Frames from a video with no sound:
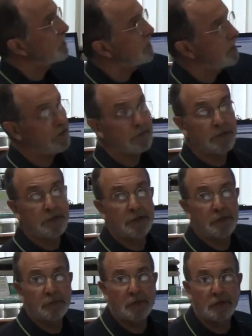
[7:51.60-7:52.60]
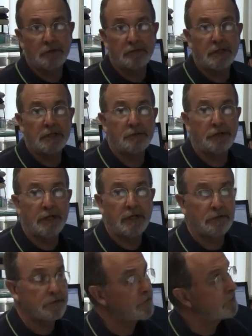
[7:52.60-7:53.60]
account in the amount of
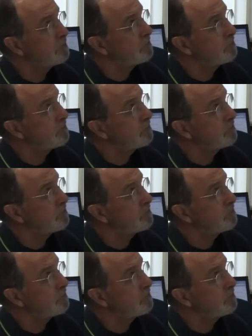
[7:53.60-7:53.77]
$100.